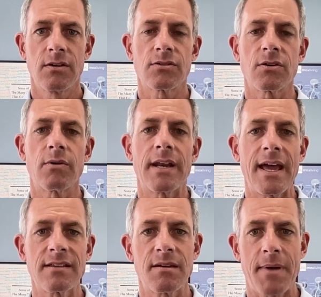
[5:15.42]
So what
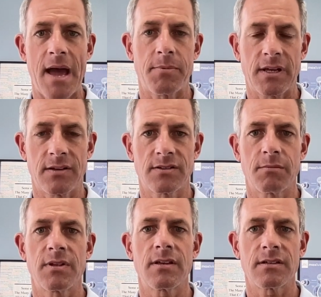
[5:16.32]
ends up happening is
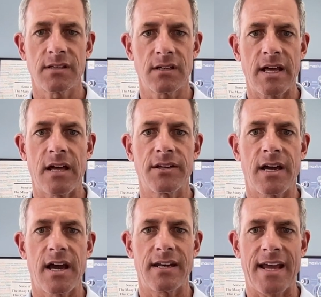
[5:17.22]
some of the
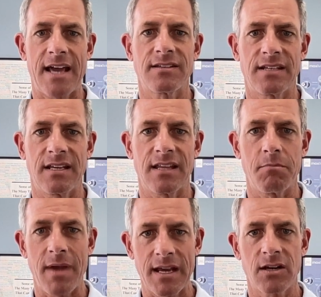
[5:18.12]
acetaldehyde and acetate, they
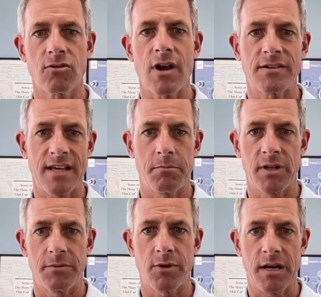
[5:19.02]
make it across that
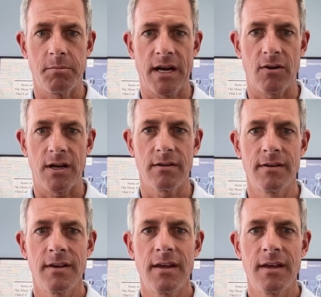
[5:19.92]
blood-brain barrier.